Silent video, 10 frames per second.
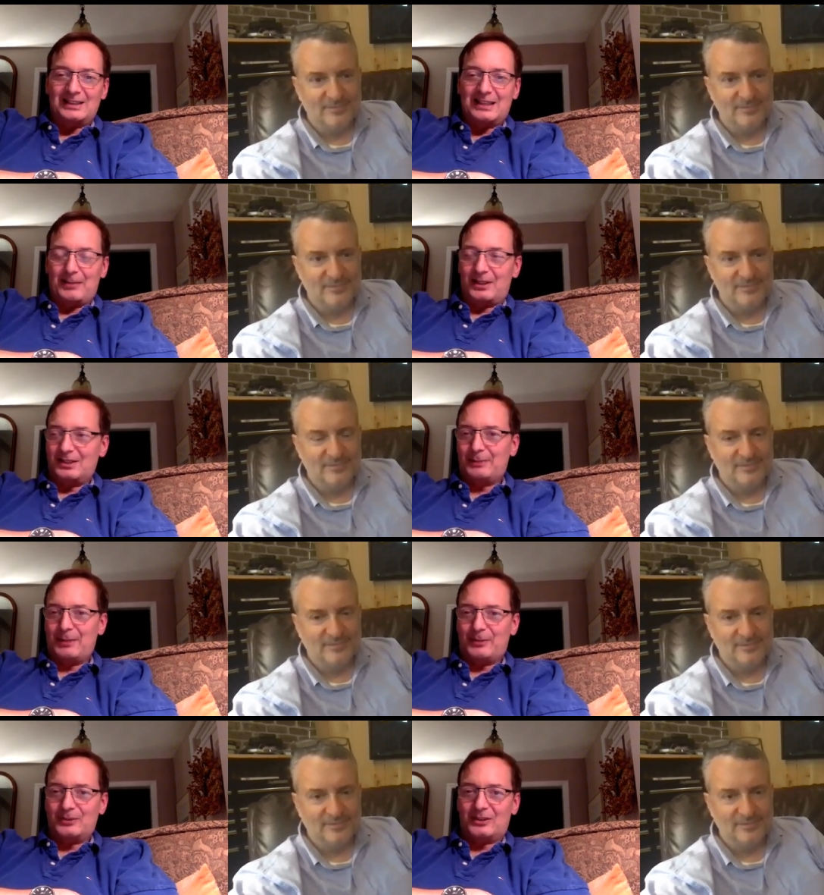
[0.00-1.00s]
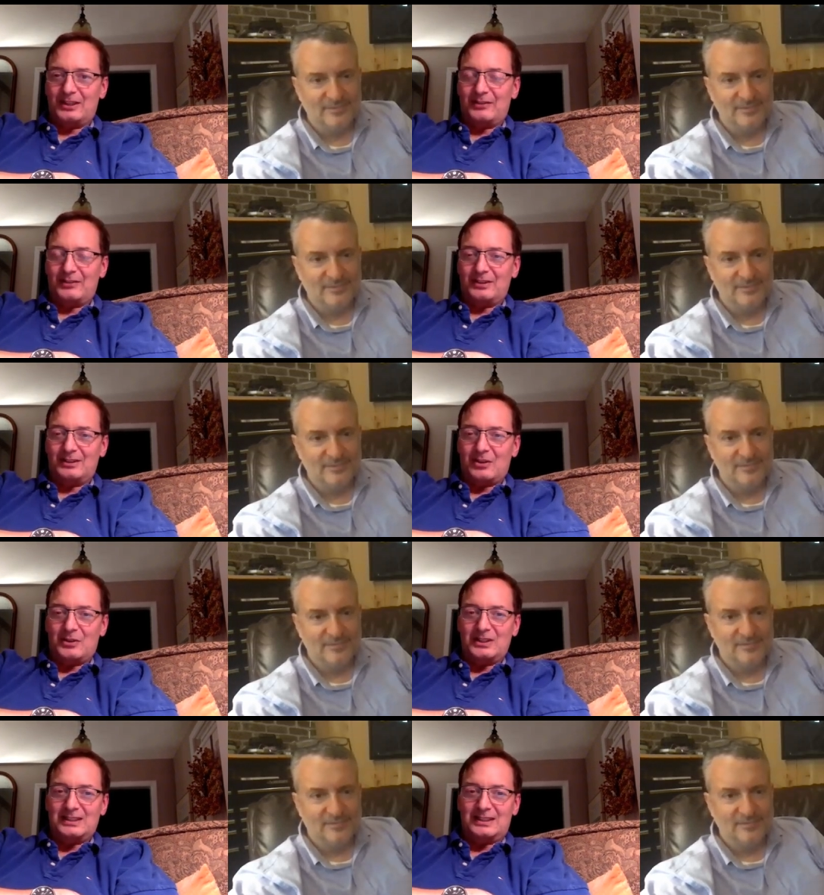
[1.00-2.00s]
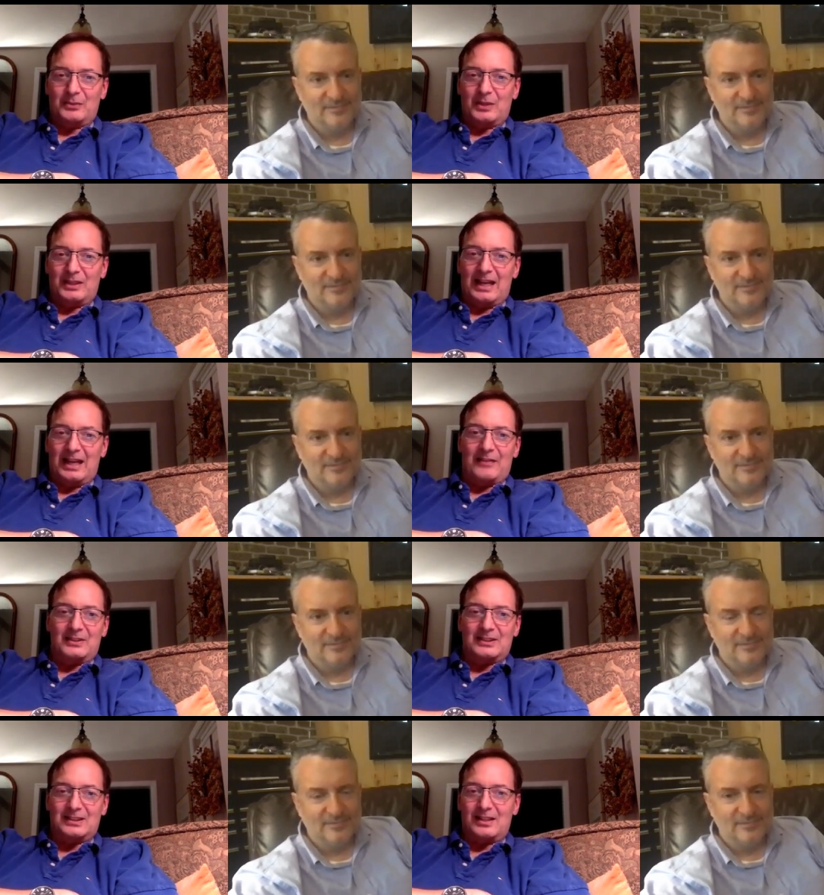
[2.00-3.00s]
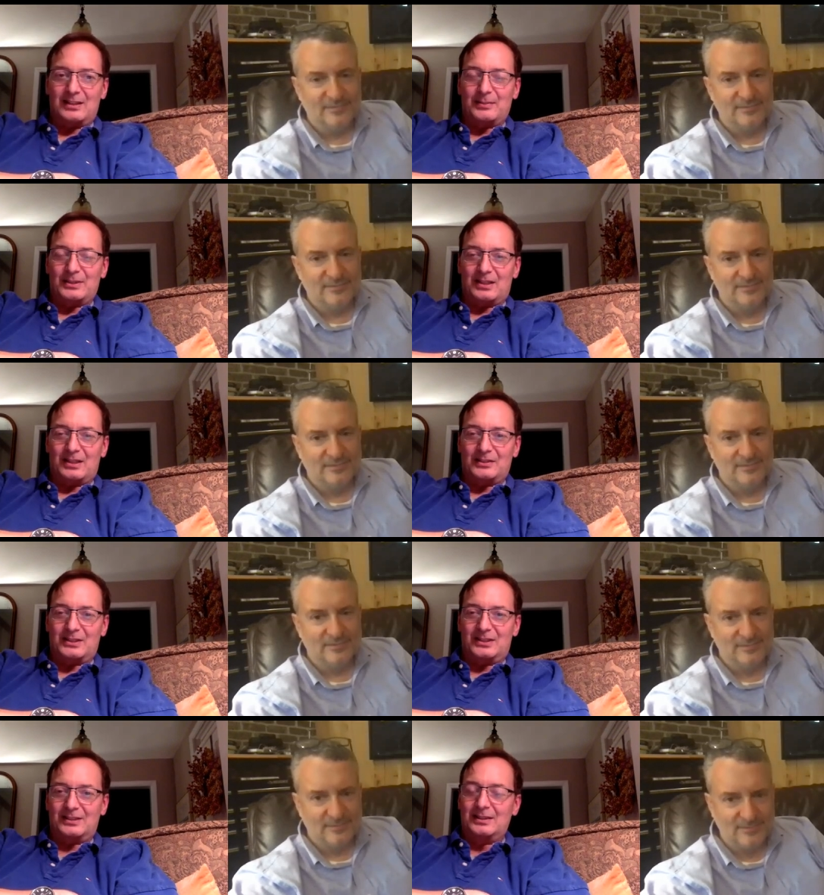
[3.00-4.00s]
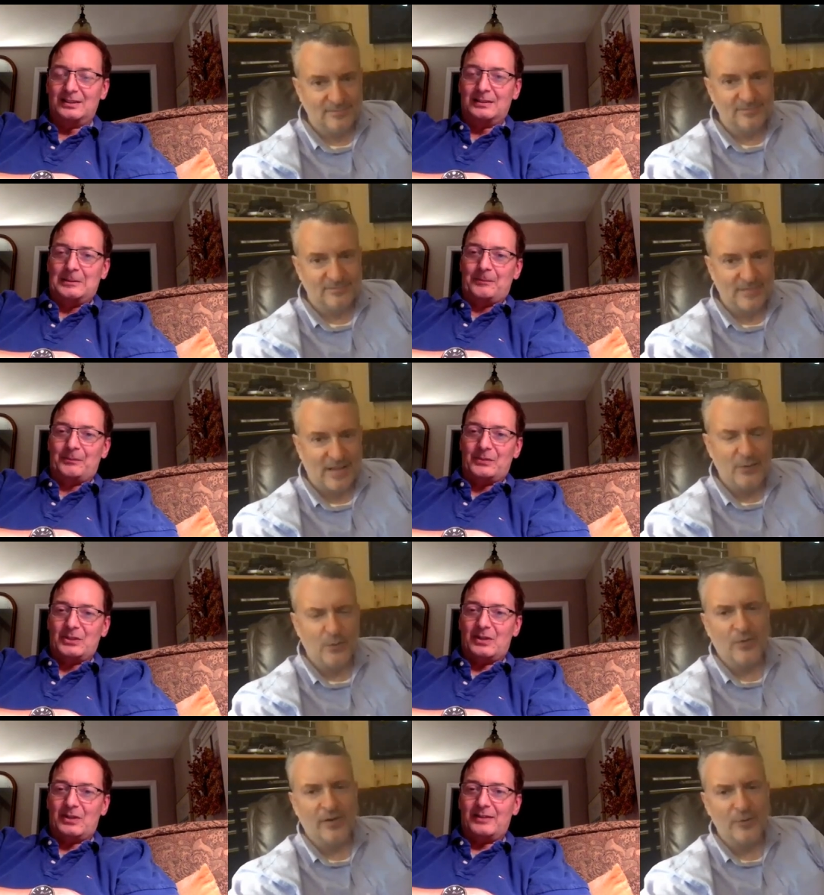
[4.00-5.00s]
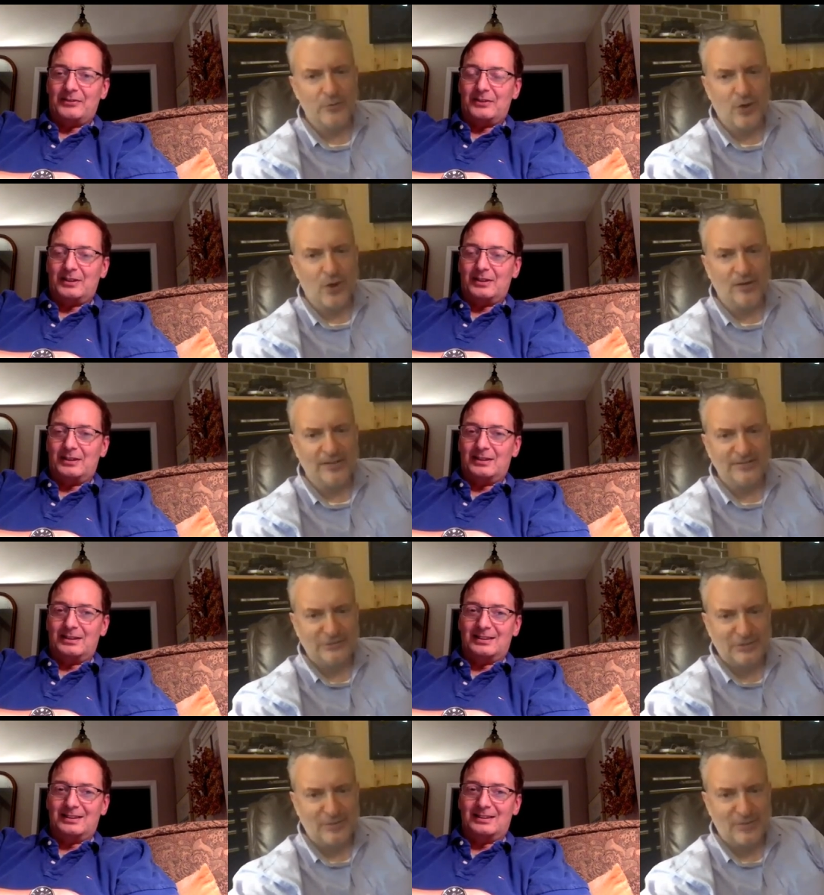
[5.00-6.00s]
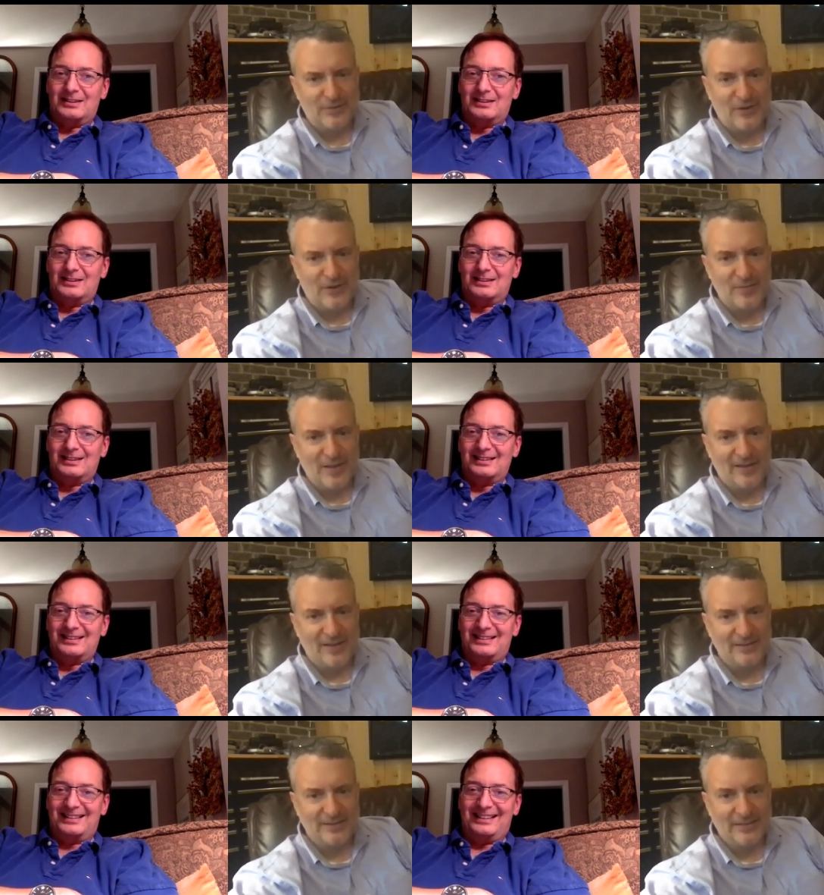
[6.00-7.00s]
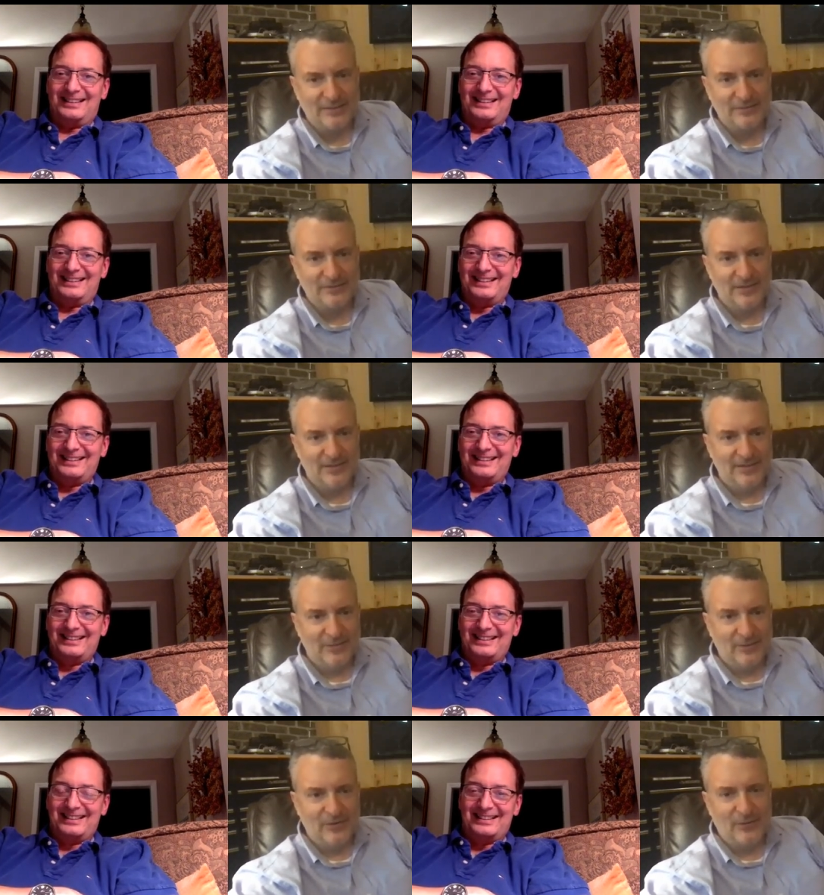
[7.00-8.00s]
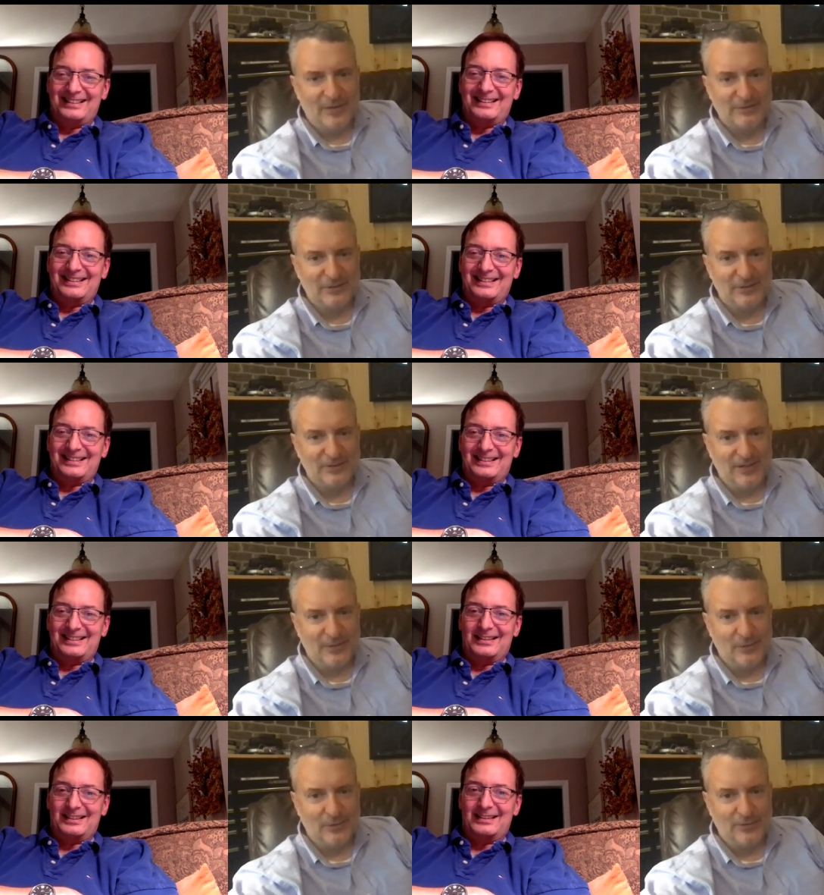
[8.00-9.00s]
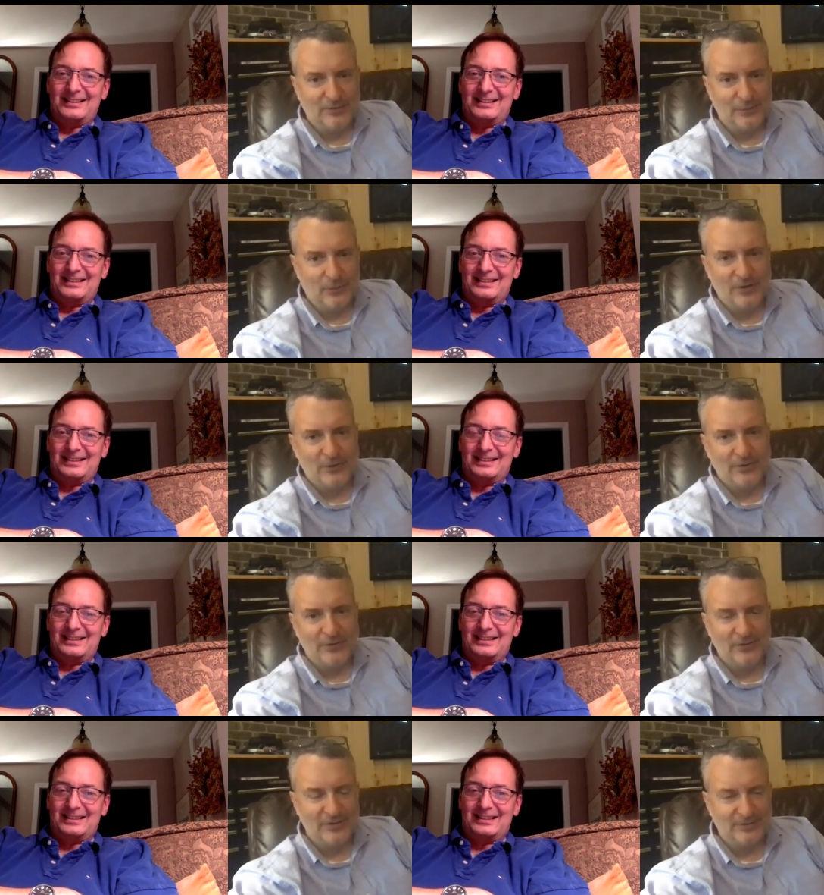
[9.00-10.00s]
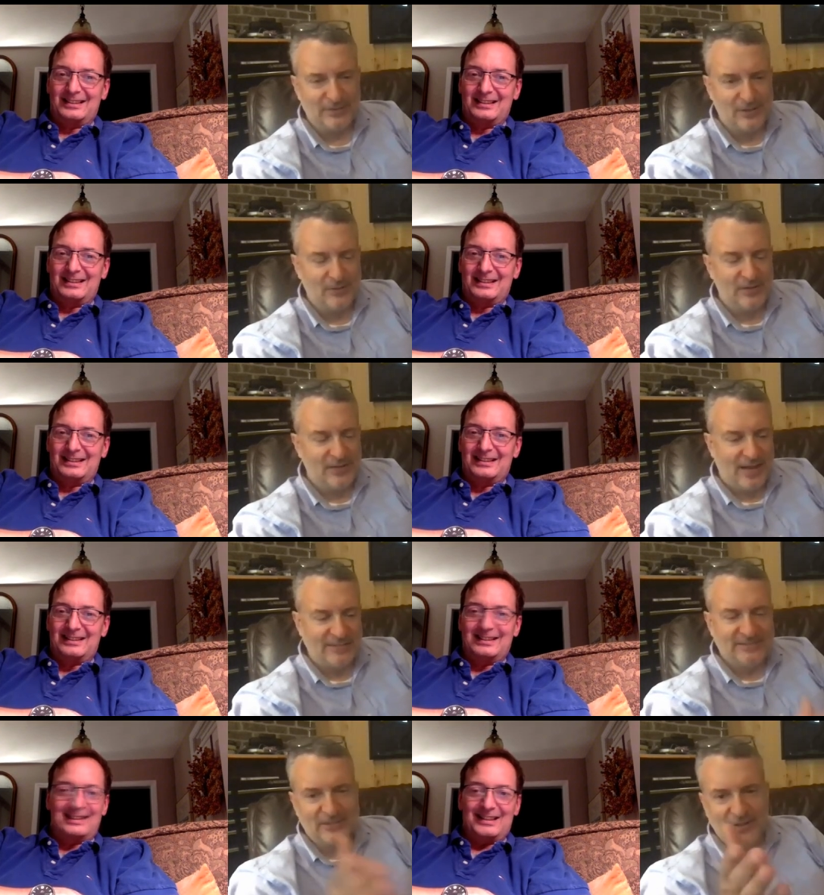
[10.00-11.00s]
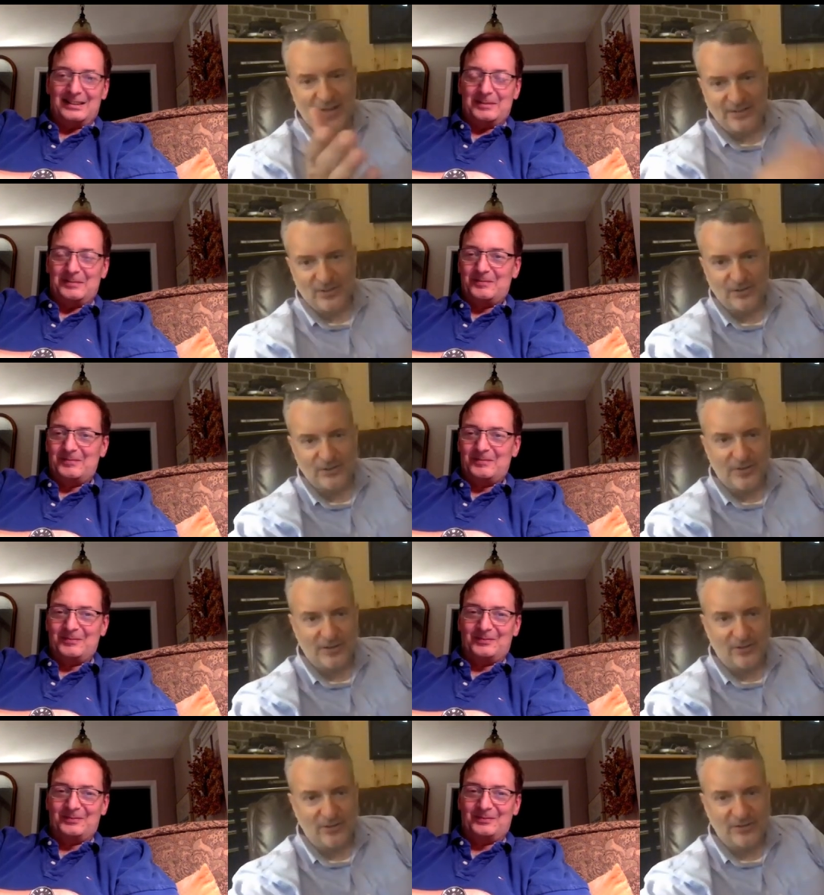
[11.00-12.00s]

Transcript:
Speaker 1: because people don't even always see what they have inside themselves. And I think so, we were at O'Charley's or something
Speaker 2: talking about it. I think it was we were in a restaurant. And you're like, well, if you want to do it, do it. So I still got to talk to you, and I talked to